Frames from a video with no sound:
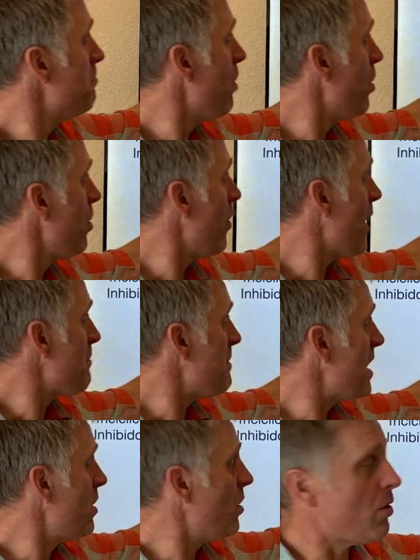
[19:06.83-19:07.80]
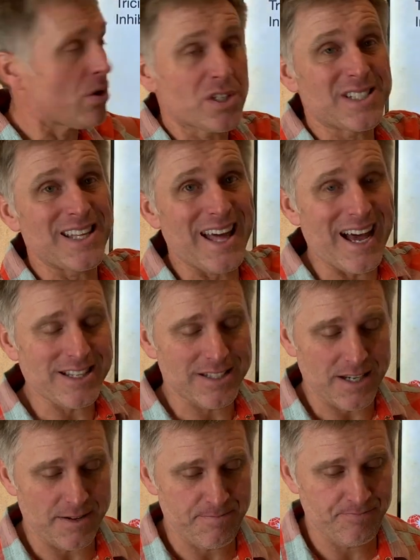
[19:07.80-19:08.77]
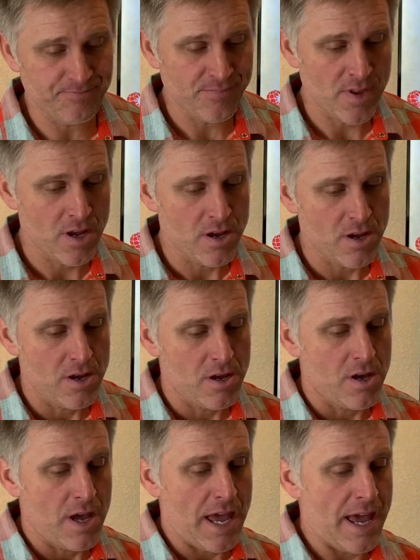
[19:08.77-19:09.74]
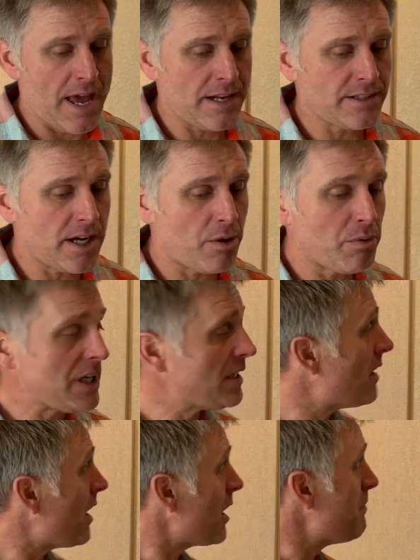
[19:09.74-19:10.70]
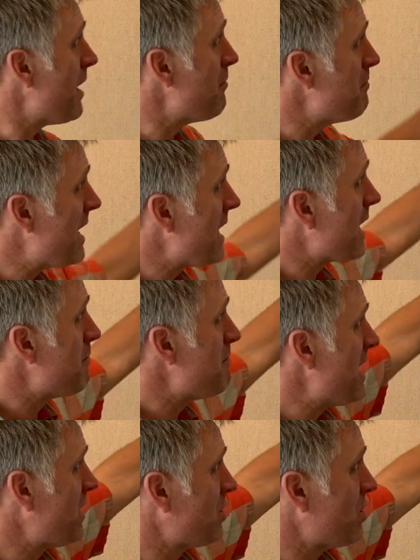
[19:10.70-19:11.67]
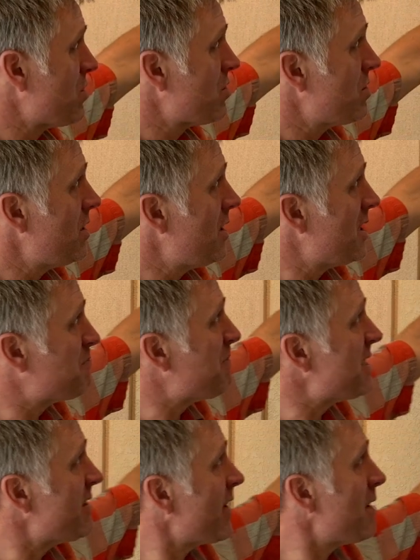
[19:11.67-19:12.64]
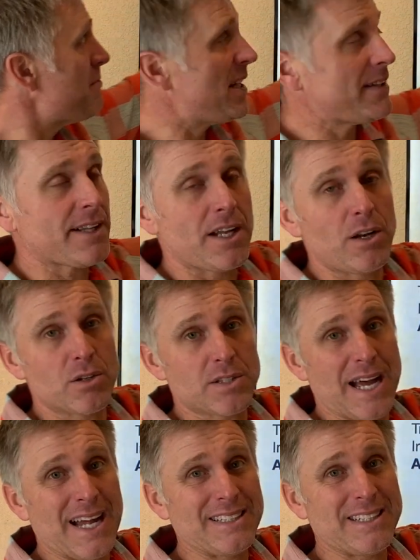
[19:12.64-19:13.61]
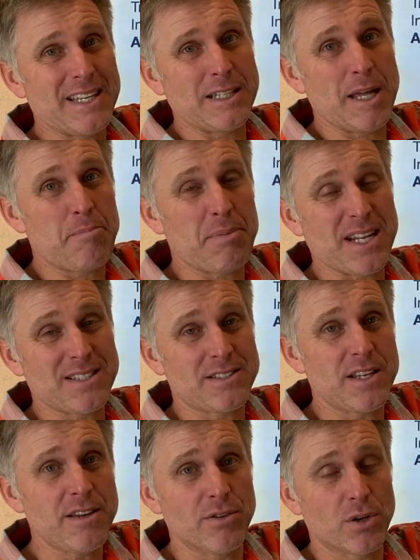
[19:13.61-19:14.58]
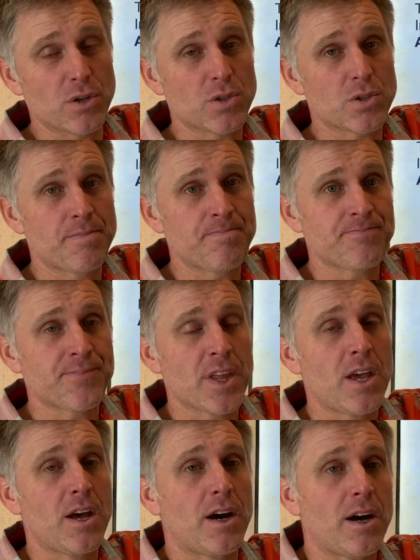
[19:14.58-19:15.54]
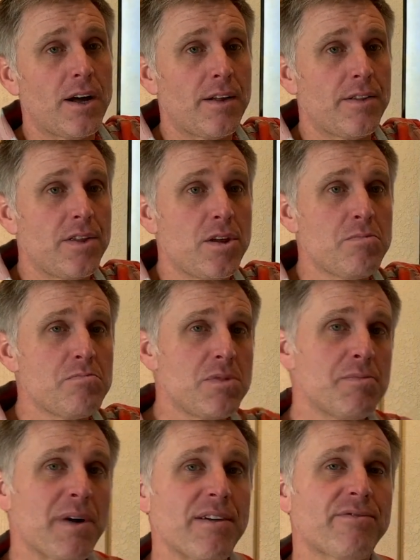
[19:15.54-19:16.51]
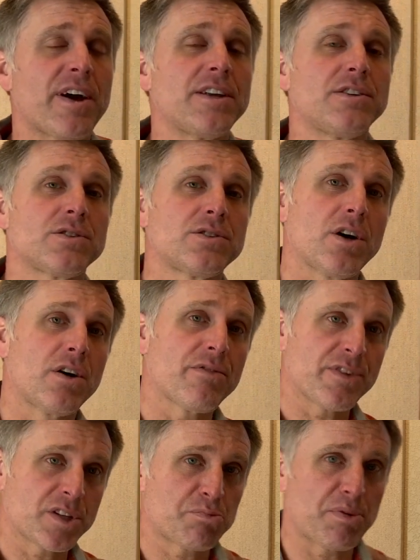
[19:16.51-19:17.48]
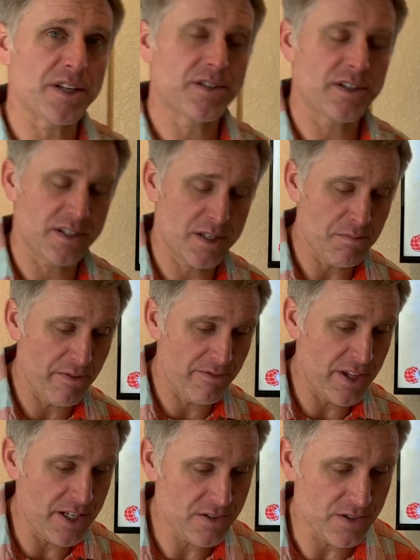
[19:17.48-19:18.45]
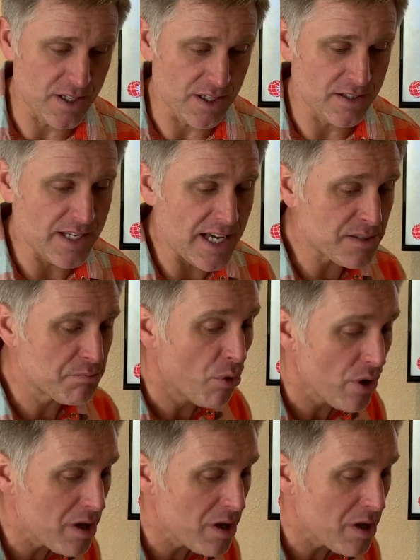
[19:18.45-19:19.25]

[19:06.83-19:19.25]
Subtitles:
monoamino oxidasa. And when you talk about medicamentos, específicamente los antidepresivos, you might find yourself expressing some of these things. Es muy